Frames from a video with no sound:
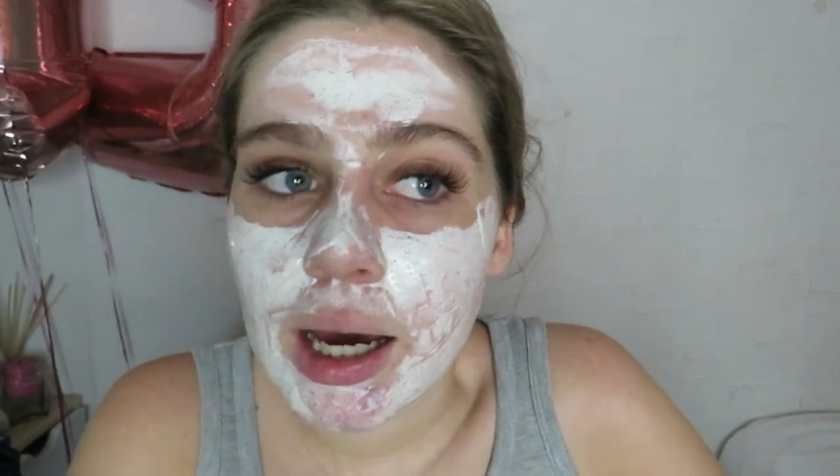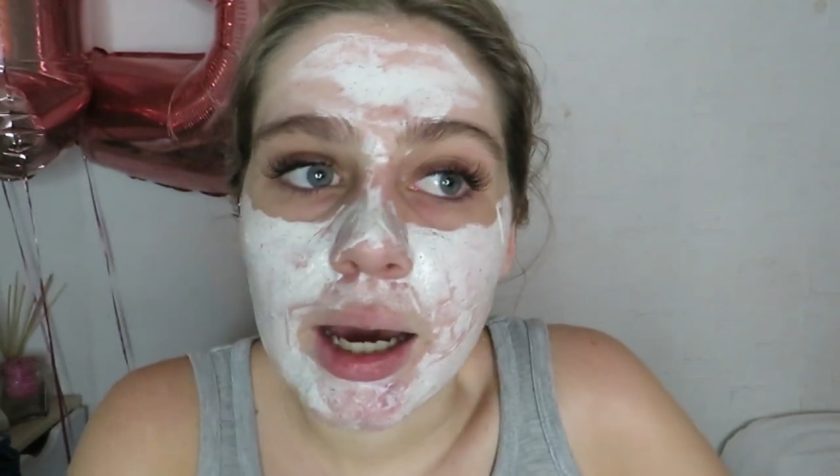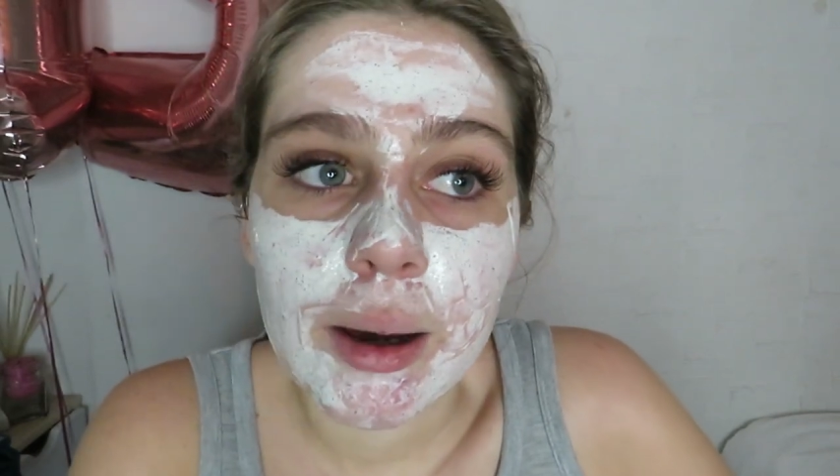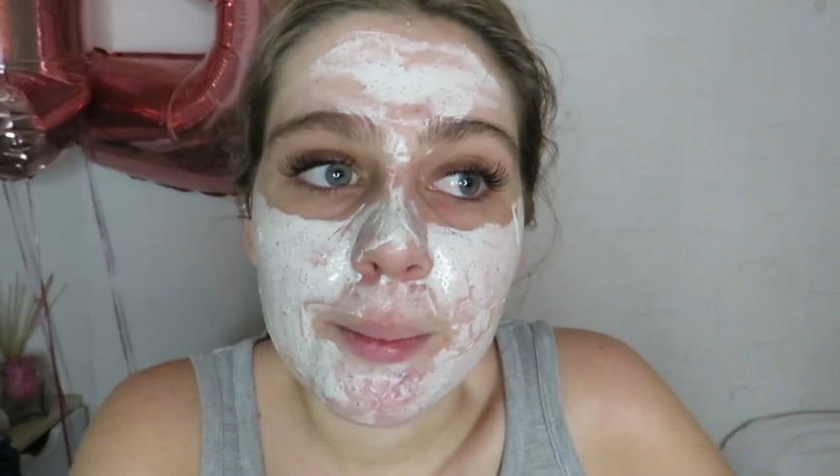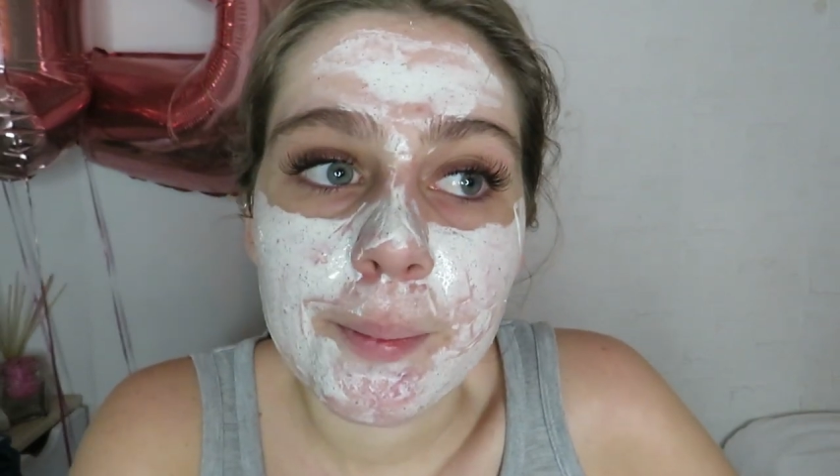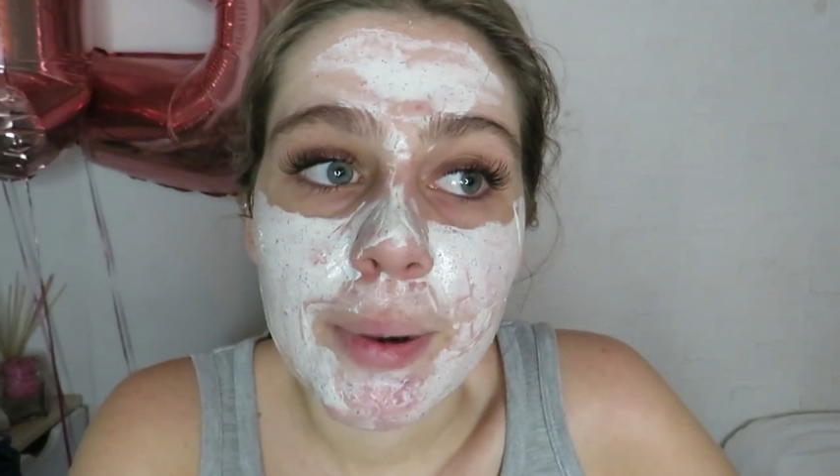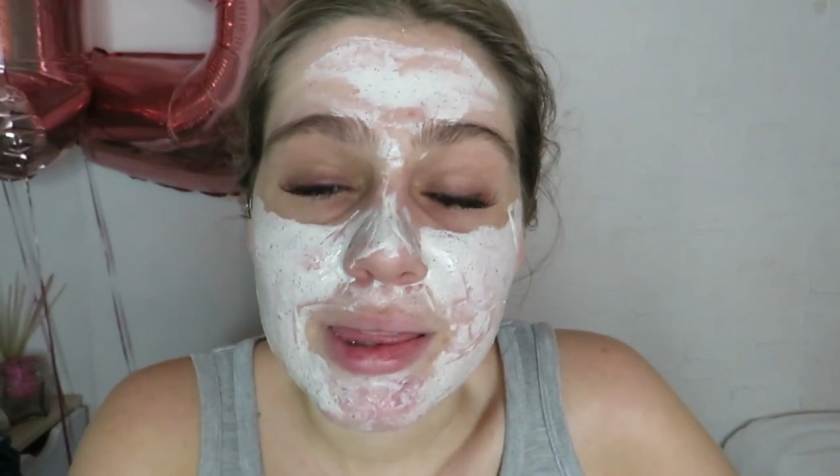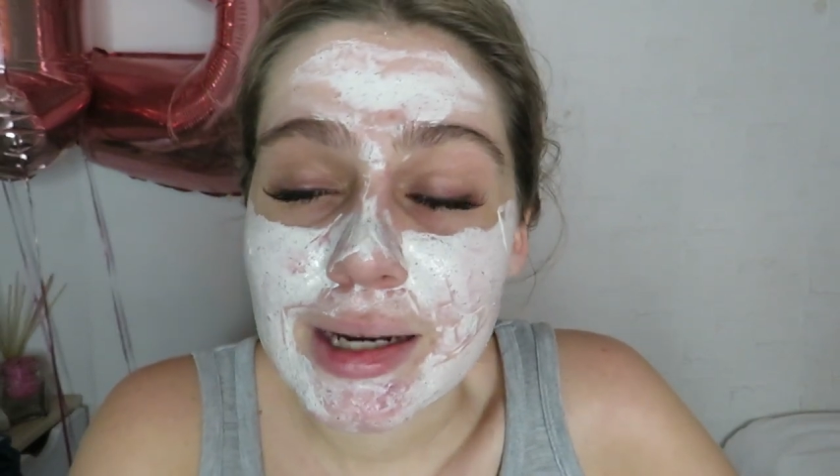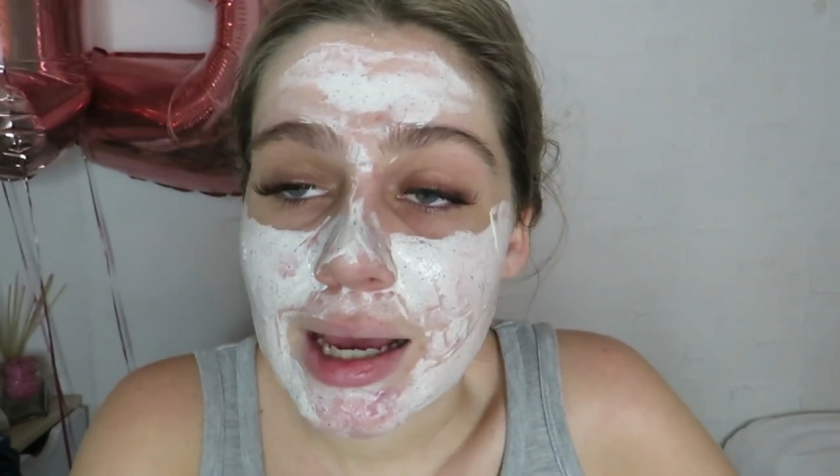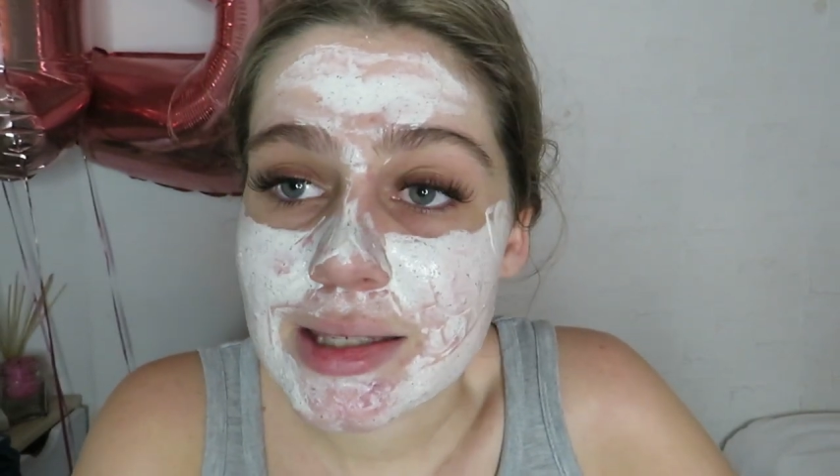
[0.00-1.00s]
But
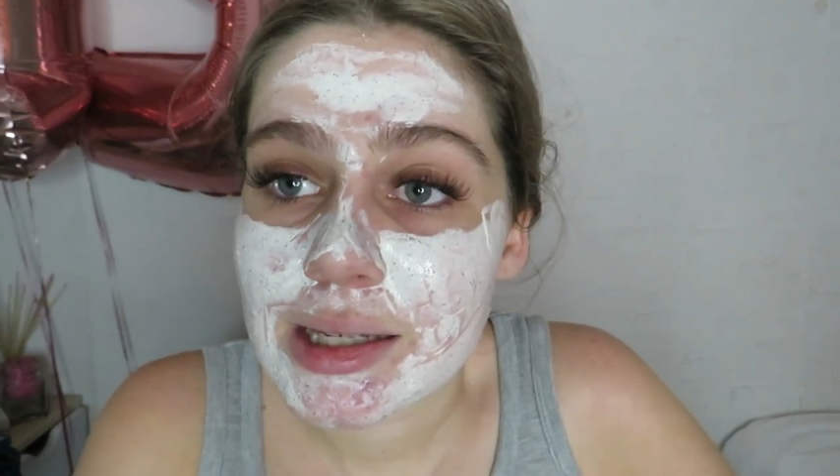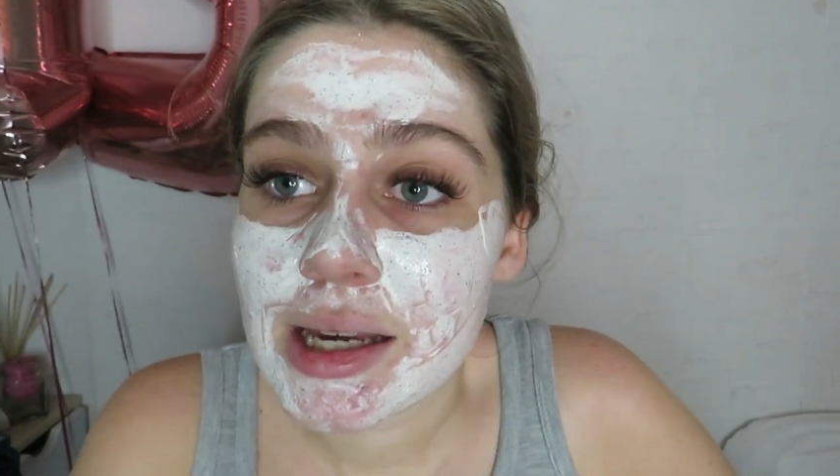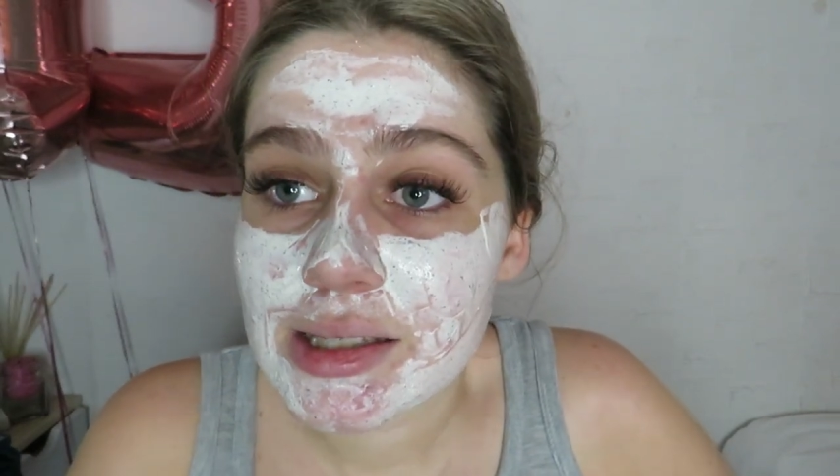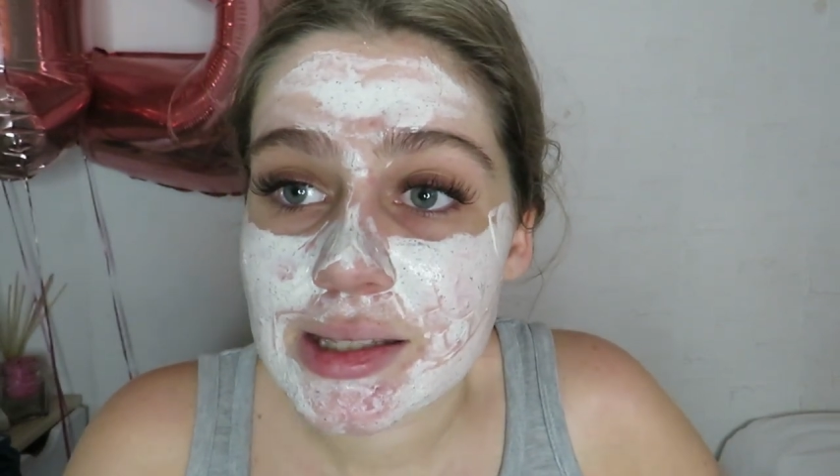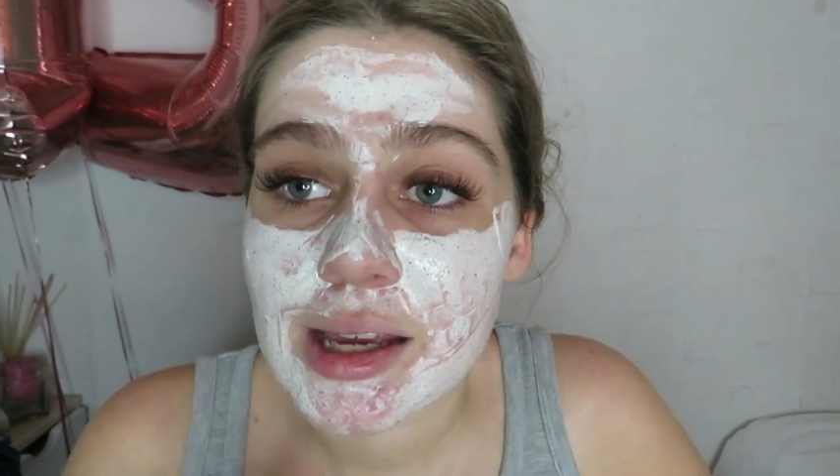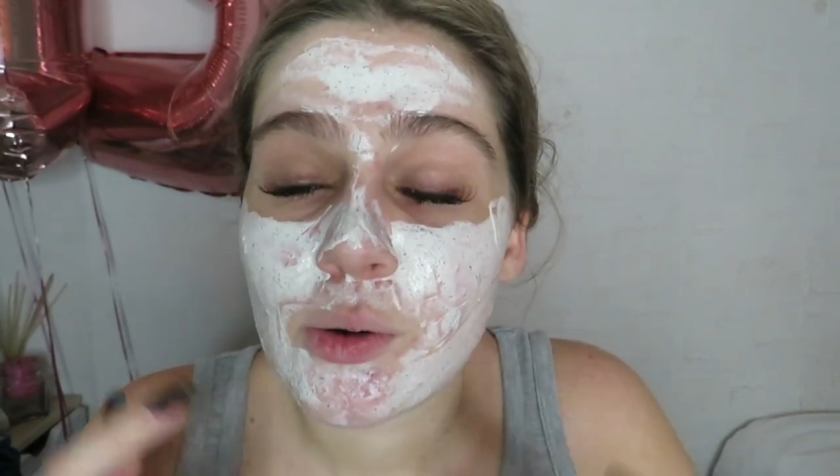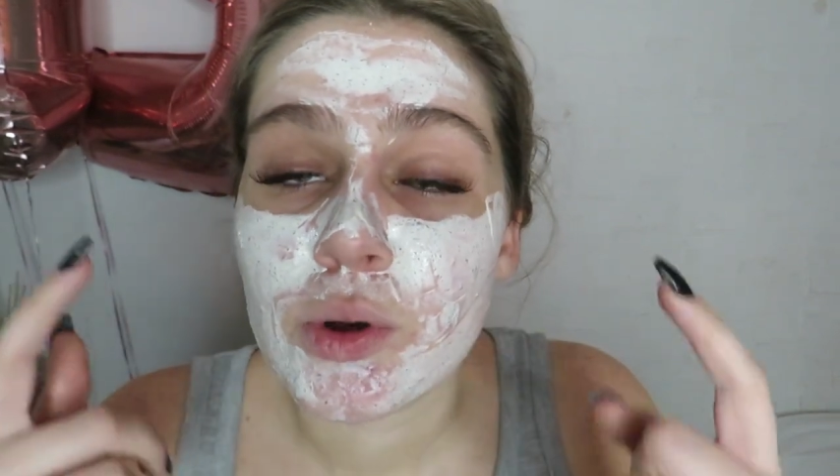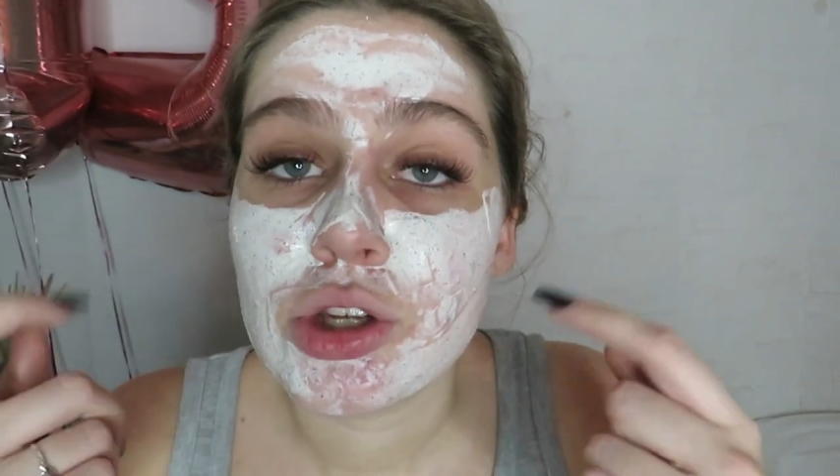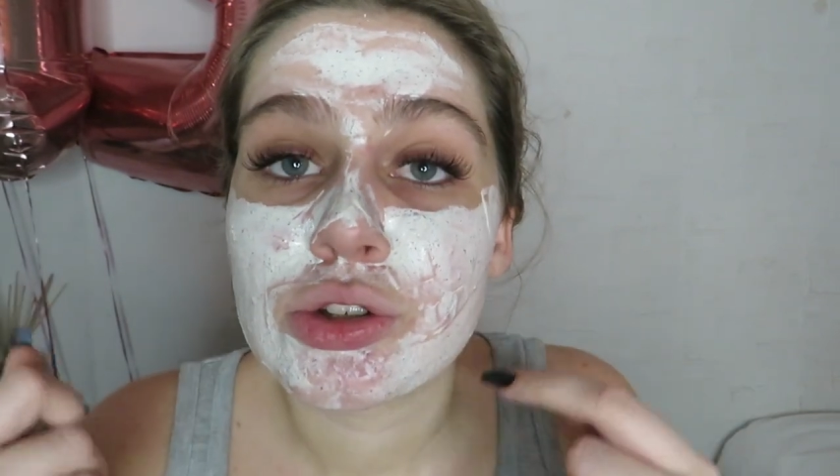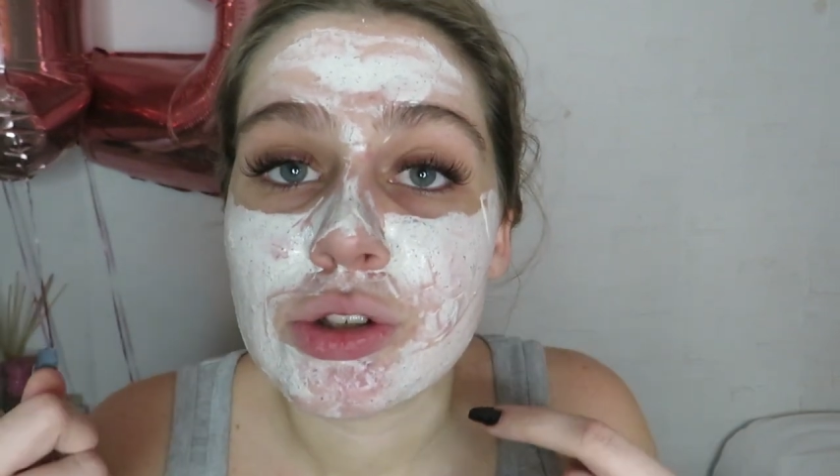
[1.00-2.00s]
the nice thing is that
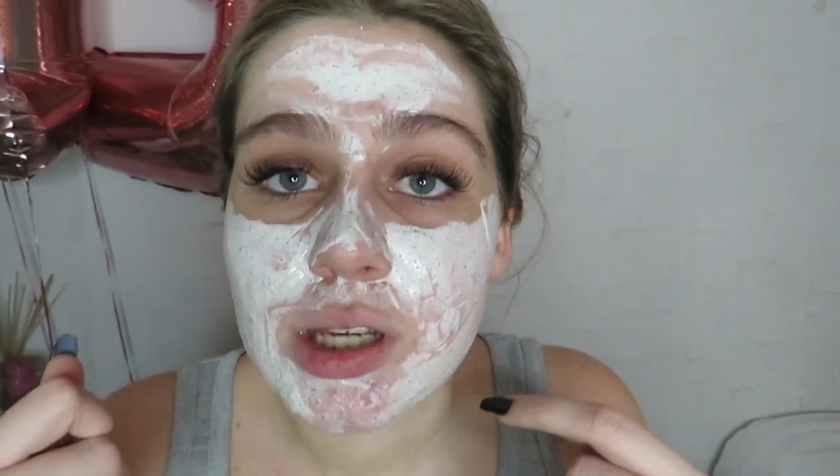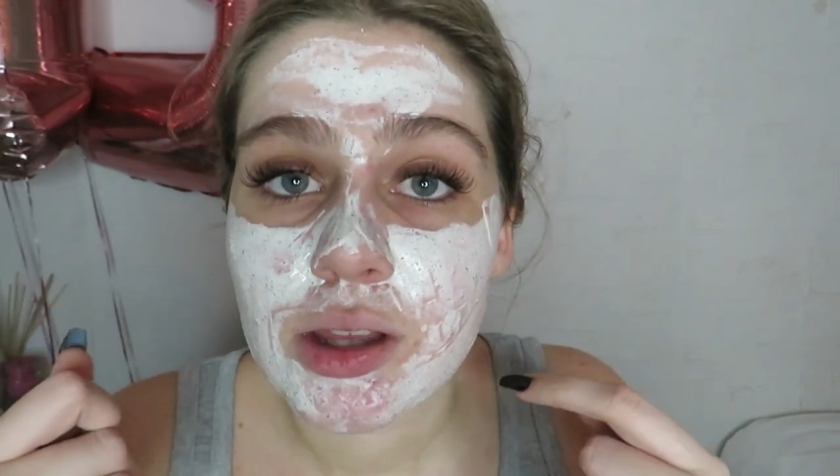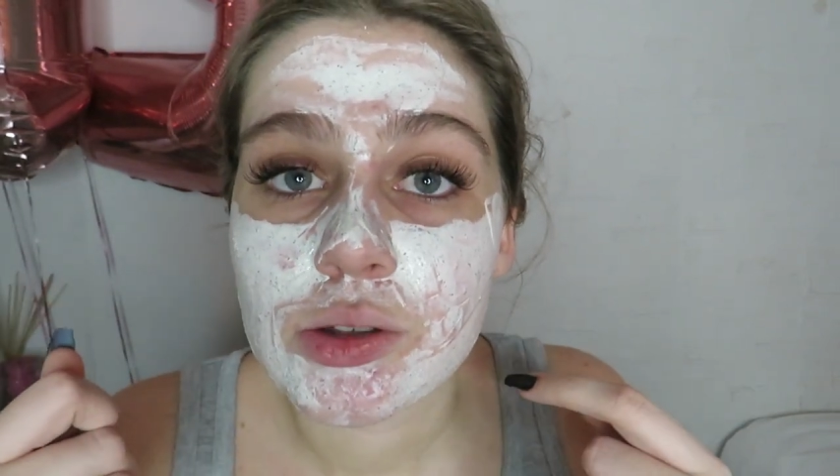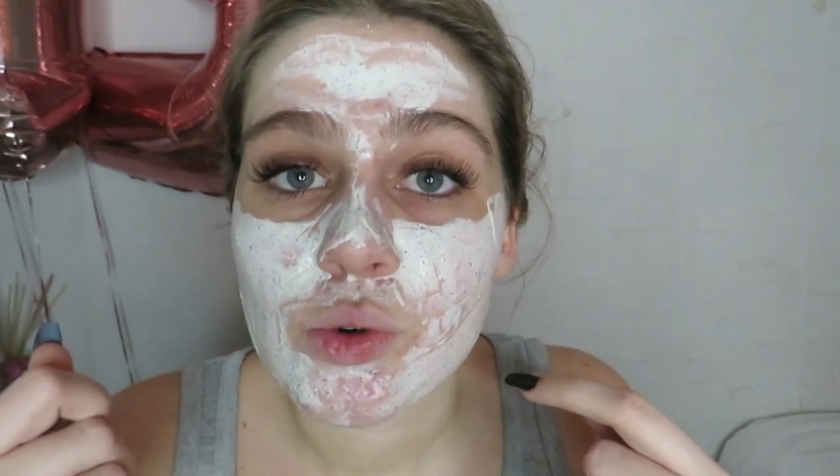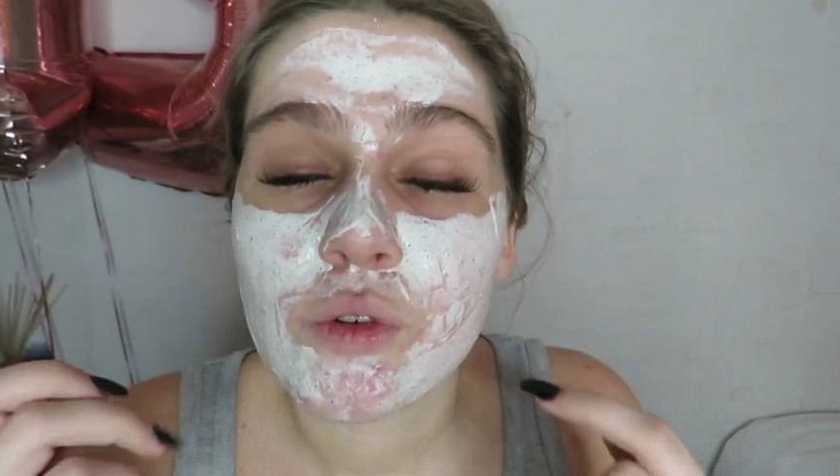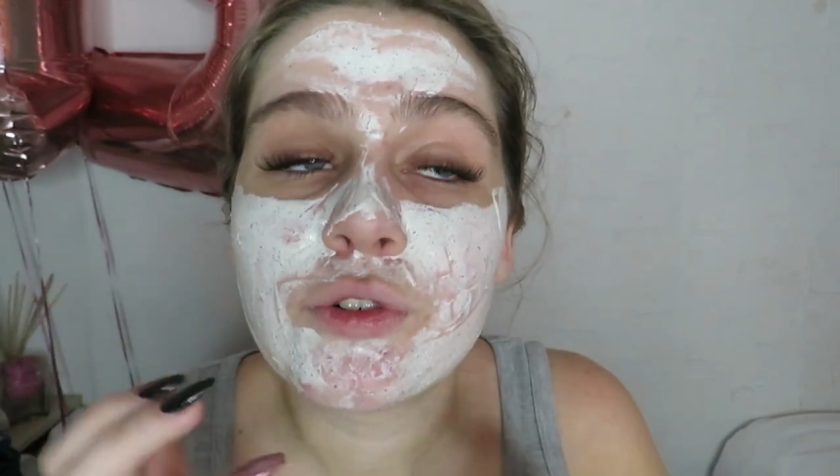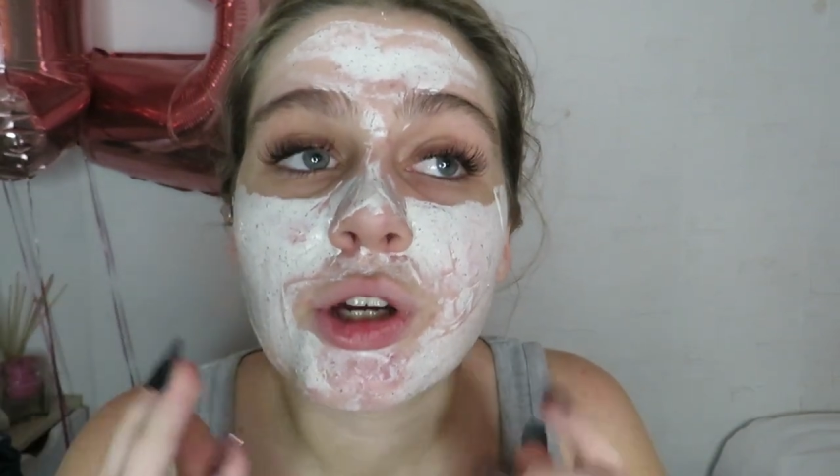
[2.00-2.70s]
when you do take this off,